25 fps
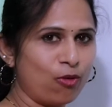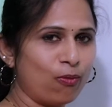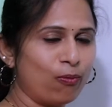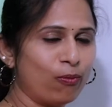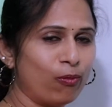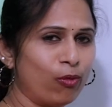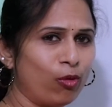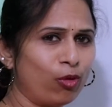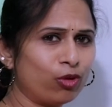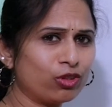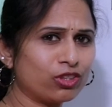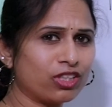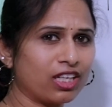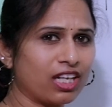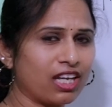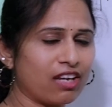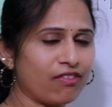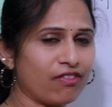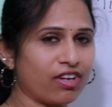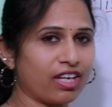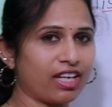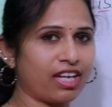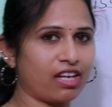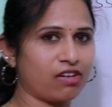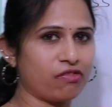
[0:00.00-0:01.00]
Mostly
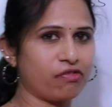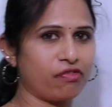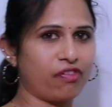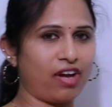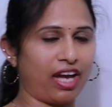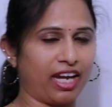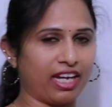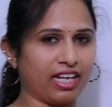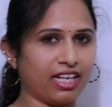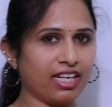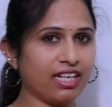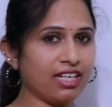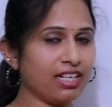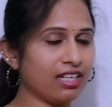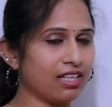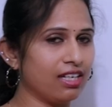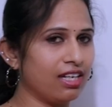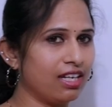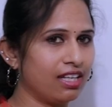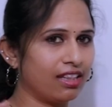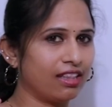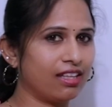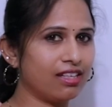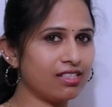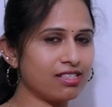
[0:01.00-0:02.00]
we can find
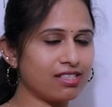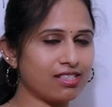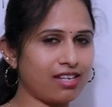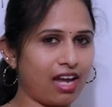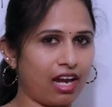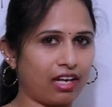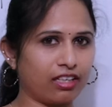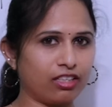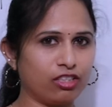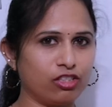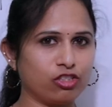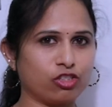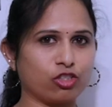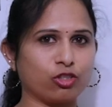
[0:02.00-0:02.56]
this title